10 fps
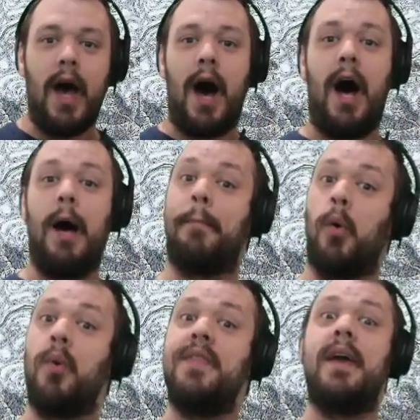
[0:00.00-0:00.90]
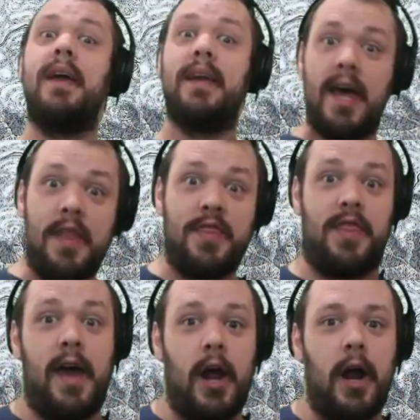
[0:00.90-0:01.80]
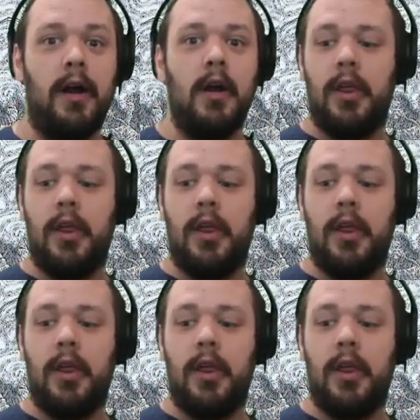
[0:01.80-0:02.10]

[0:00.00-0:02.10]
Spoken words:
But when they get there,